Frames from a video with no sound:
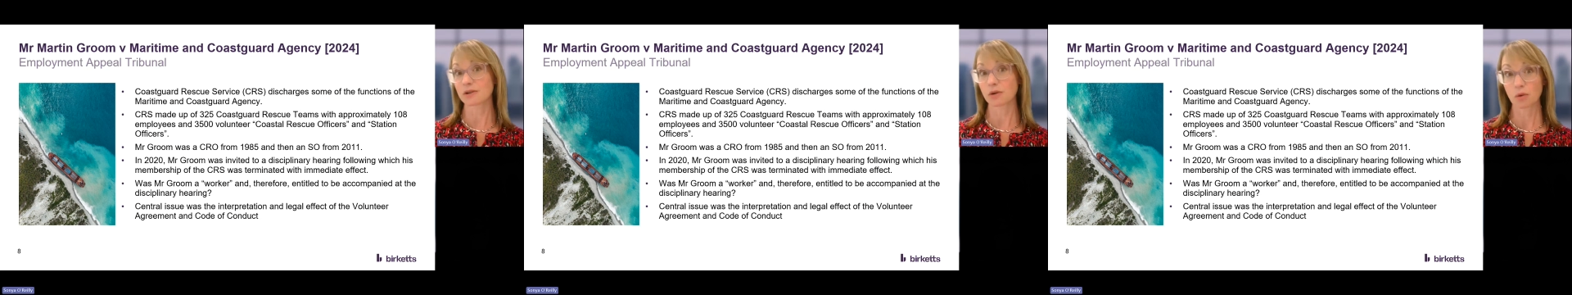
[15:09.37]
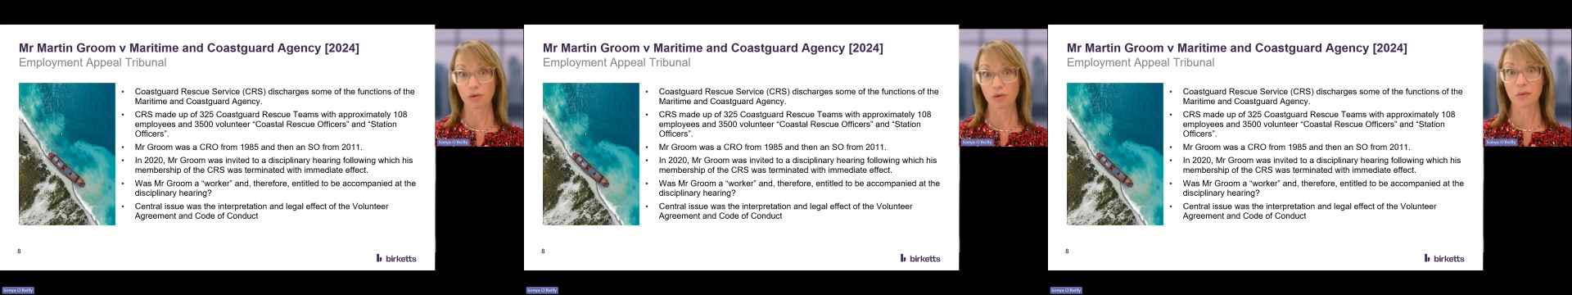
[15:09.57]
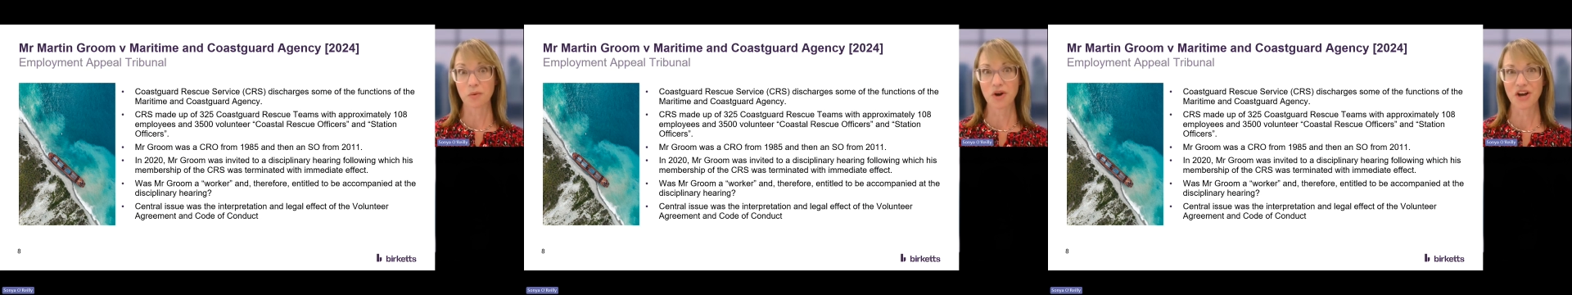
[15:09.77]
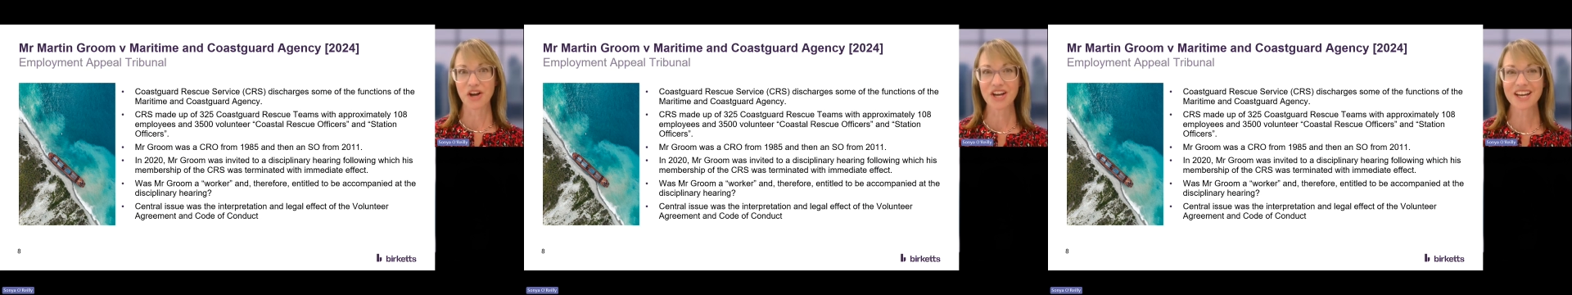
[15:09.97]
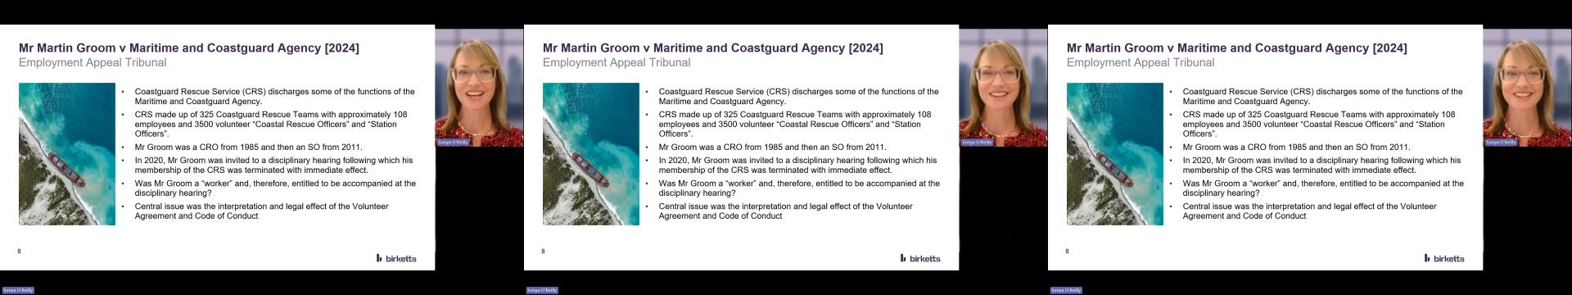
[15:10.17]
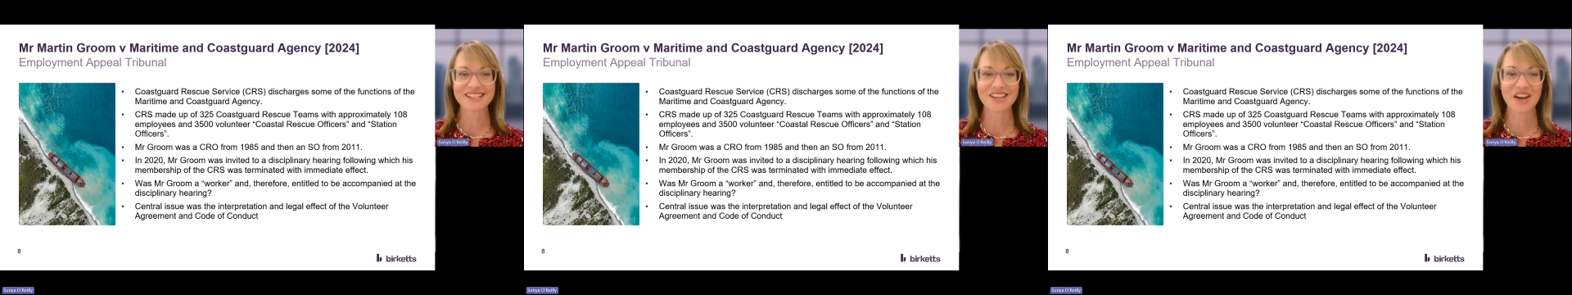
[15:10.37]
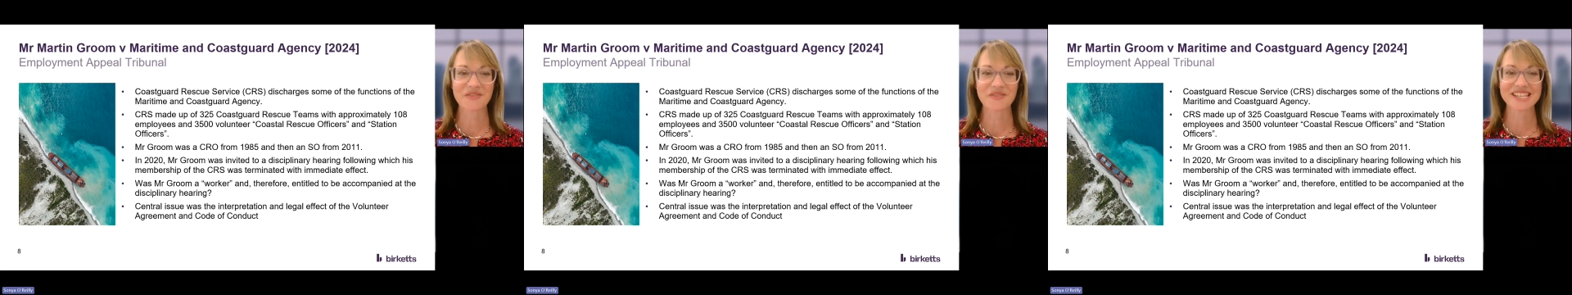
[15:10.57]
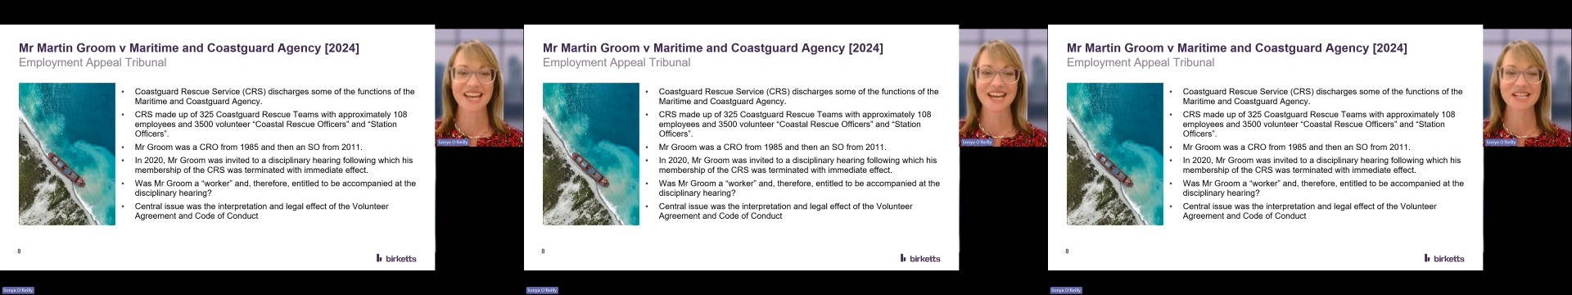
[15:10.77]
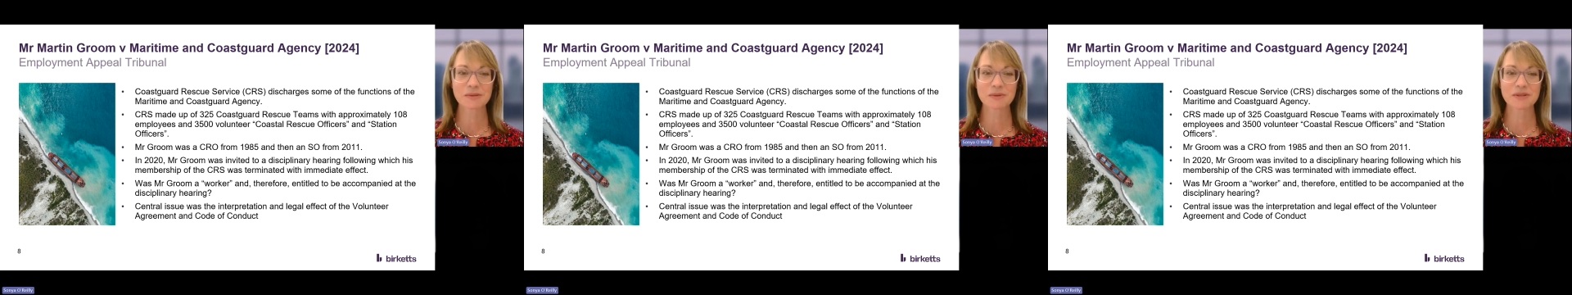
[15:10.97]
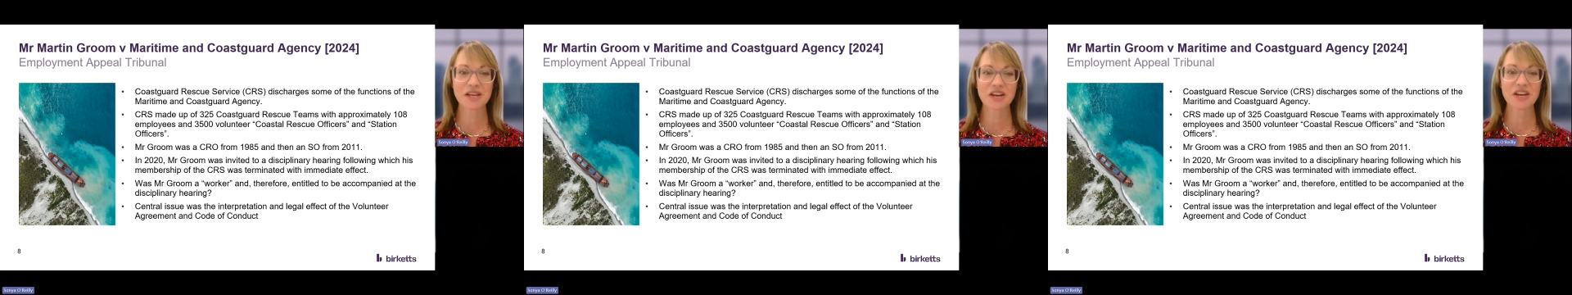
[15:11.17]
or there were at the time this case
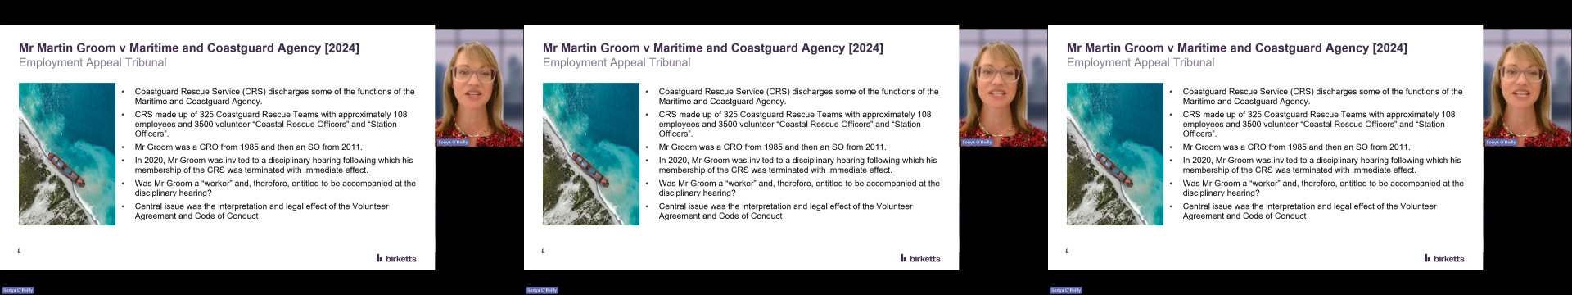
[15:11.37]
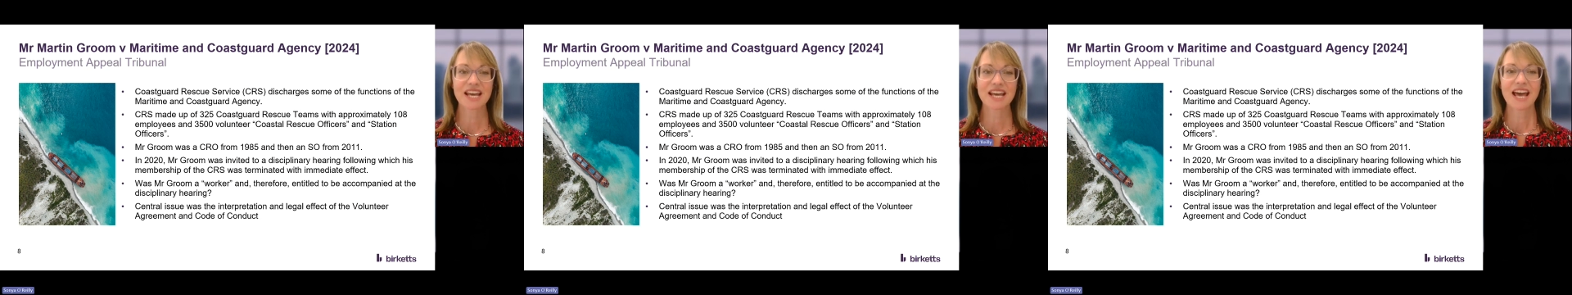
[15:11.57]
was heard,